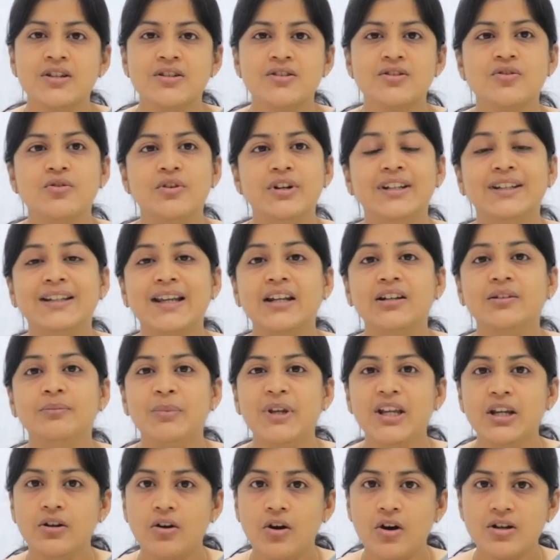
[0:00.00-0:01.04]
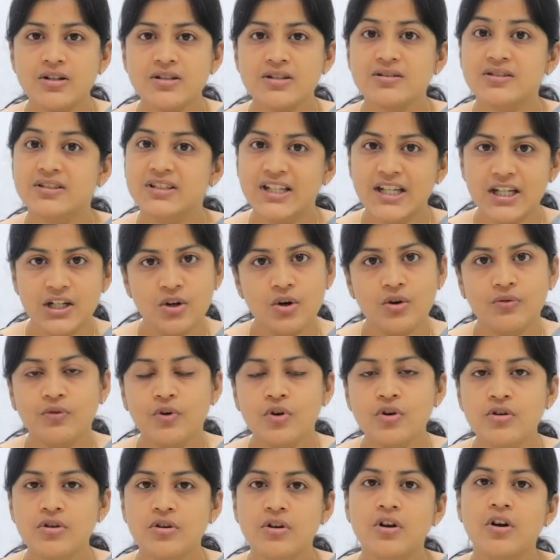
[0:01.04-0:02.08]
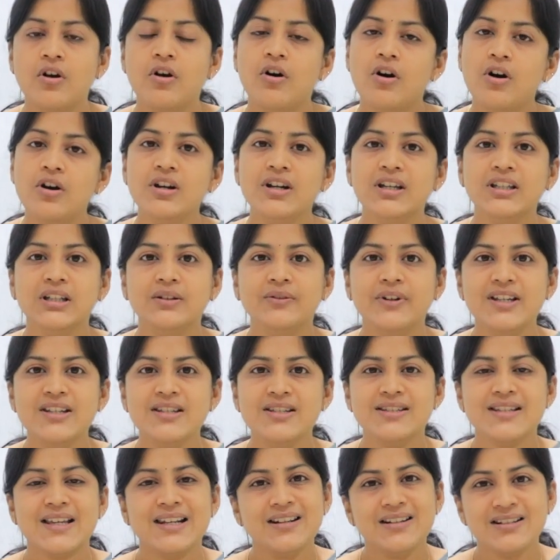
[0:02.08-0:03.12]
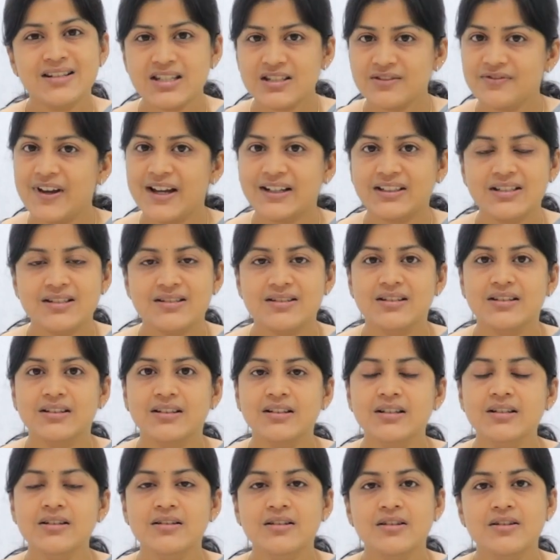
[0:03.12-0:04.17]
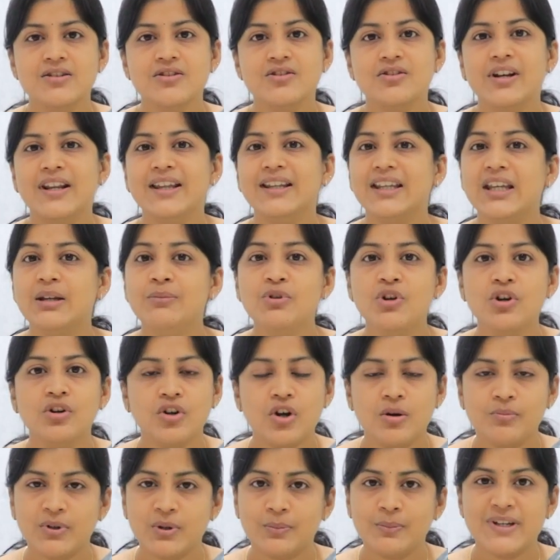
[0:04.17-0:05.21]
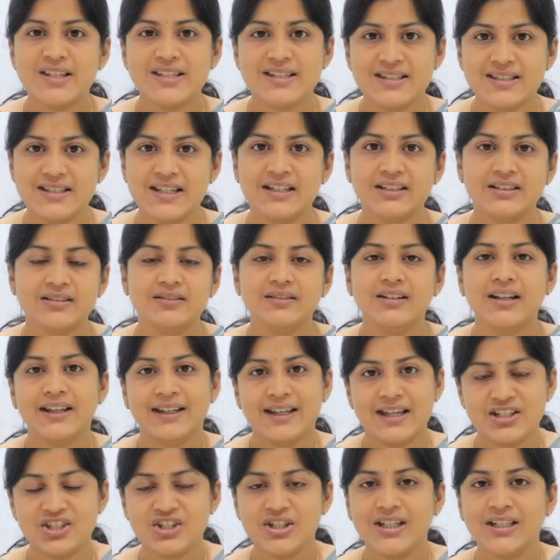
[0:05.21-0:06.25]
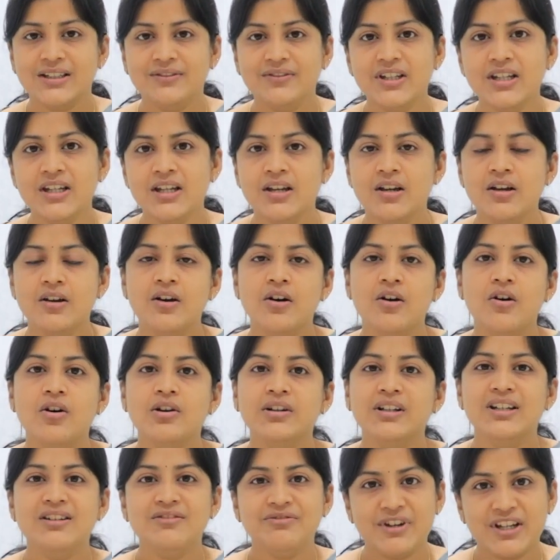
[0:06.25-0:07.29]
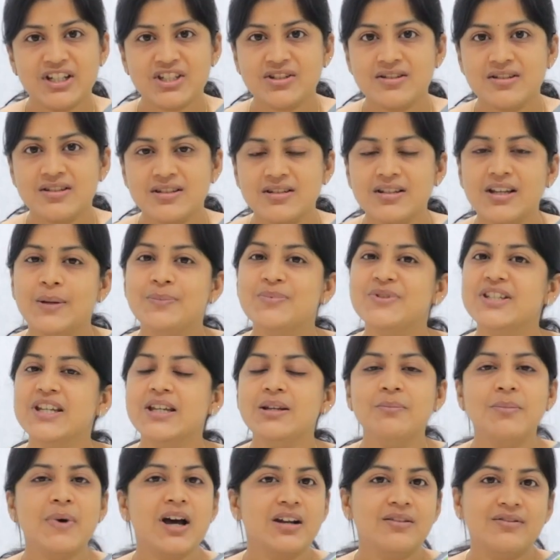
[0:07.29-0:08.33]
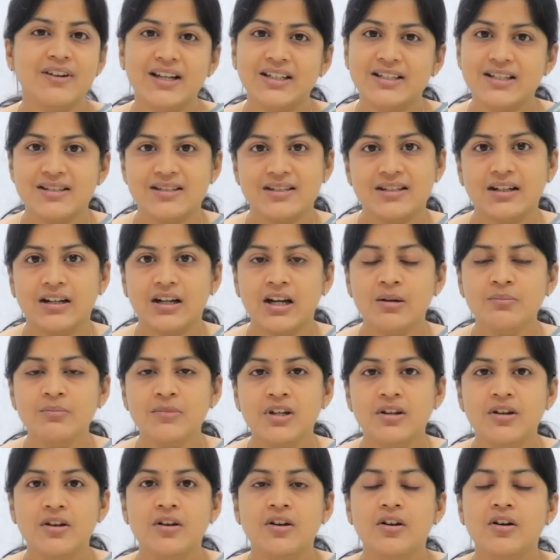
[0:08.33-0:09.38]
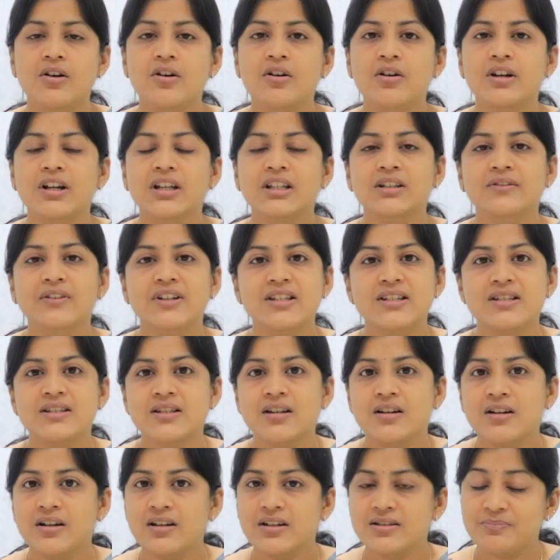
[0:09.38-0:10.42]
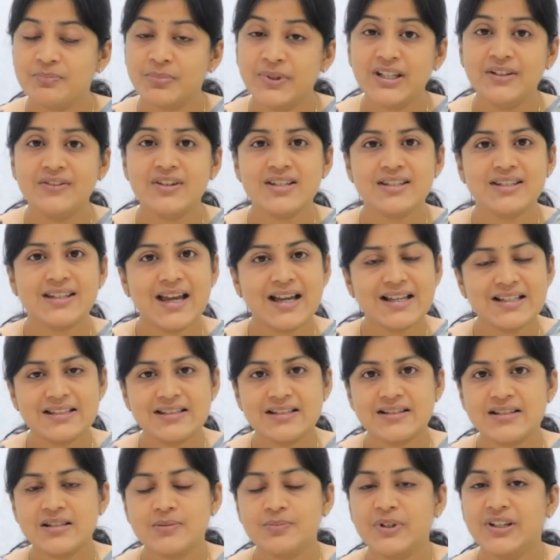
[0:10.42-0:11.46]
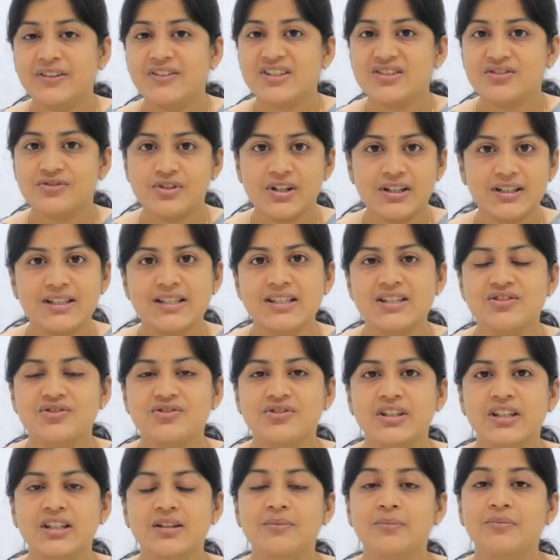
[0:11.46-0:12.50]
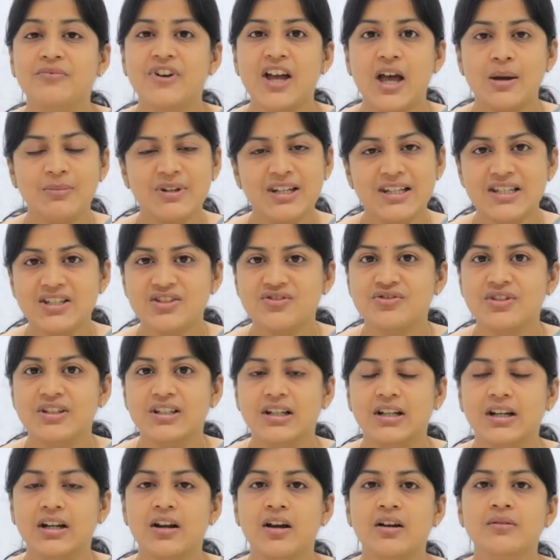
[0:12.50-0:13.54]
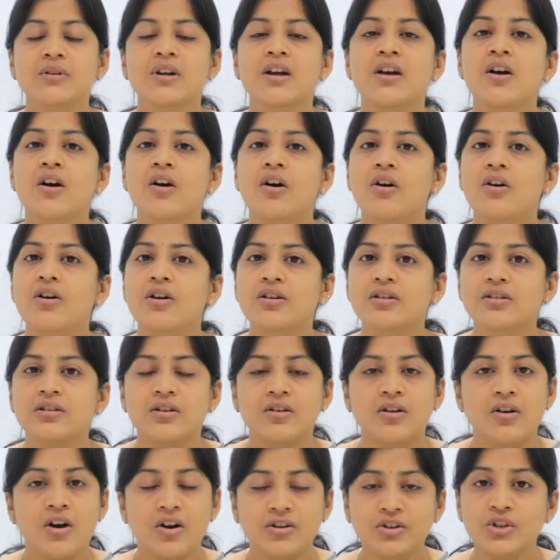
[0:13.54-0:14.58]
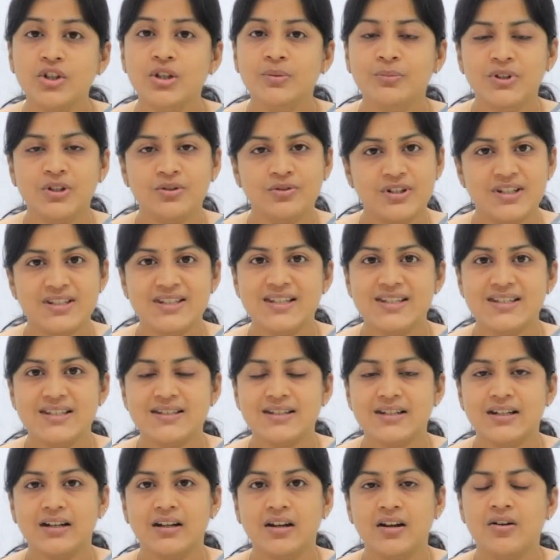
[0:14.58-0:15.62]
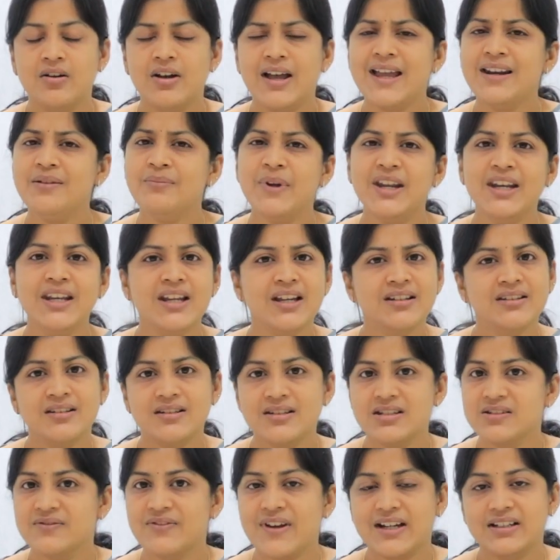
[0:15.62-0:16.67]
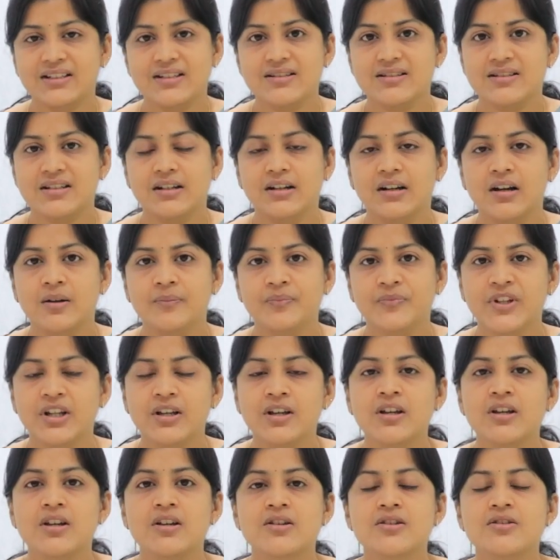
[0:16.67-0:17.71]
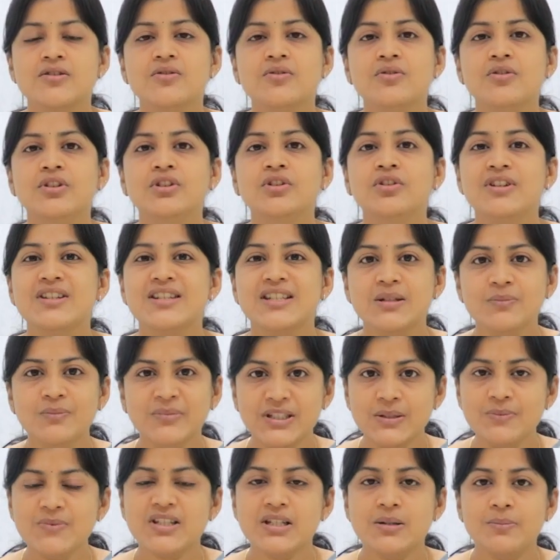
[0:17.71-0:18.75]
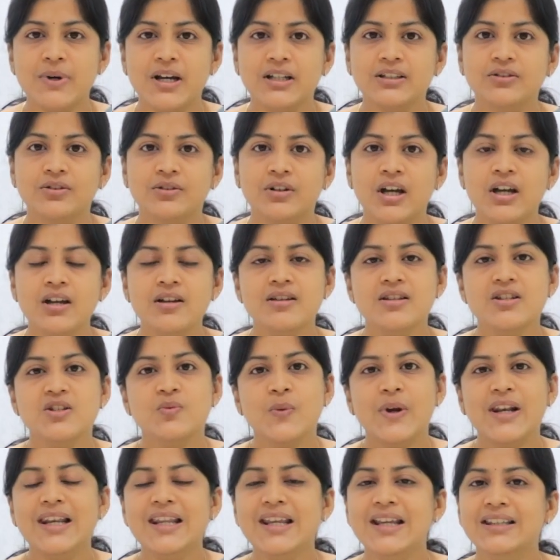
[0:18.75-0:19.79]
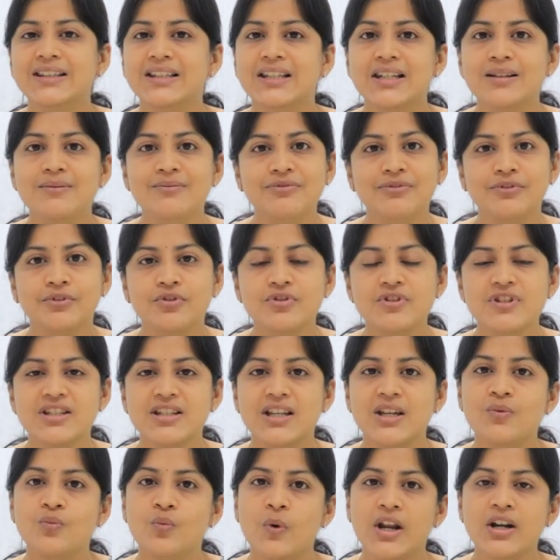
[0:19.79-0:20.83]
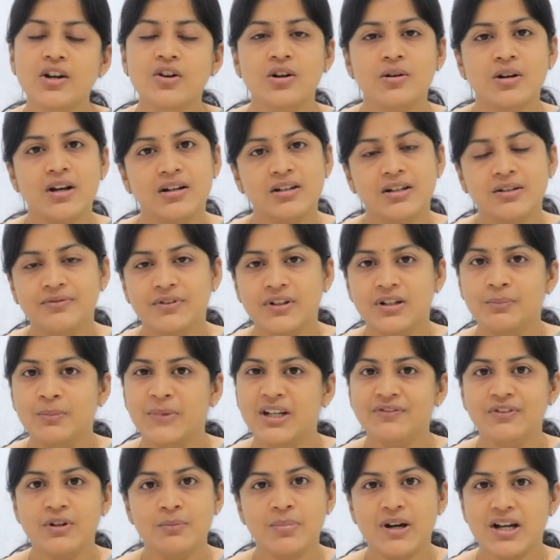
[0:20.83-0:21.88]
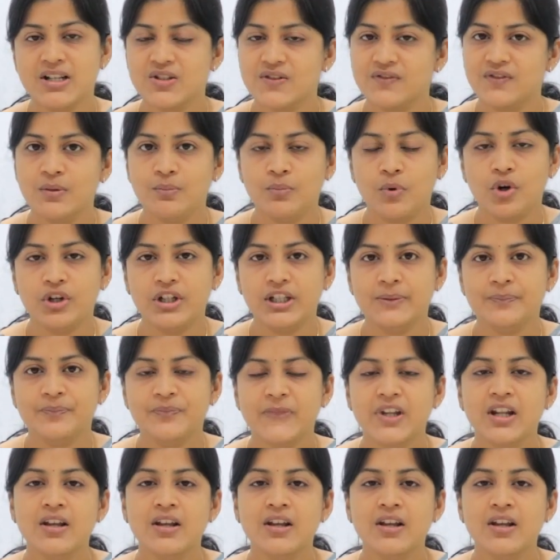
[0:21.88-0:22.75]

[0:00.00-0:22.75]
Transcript: So, it can be caused de novo or otherwise cellular risk factors. So, like immunocompromised state like HIV or infections, Epstein-Barr virus or otherwise previous cancers, previous drug history, family history or autoimmune diseases and many other risk factors. So, if there are symptoms in pathona, swelling in the lymph nodes in one or different parts of the body.